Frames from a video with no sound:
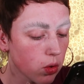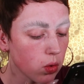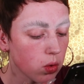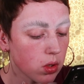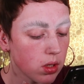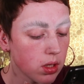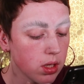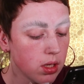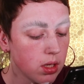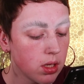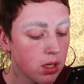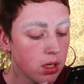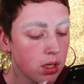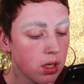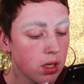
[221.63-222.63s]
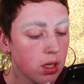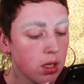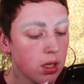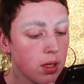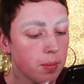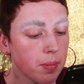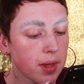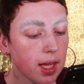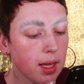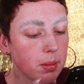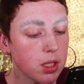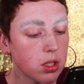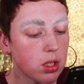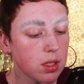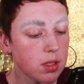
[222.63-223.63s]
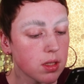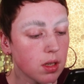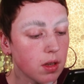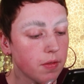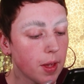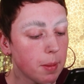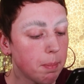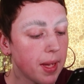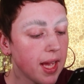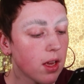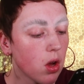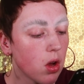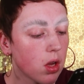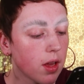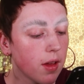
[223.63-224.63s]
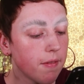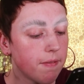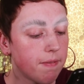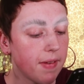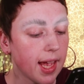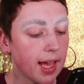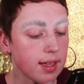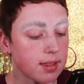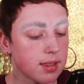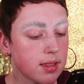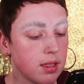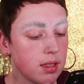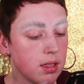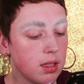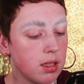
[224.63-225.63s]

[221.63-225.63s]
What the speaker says: Google images of a peacock face.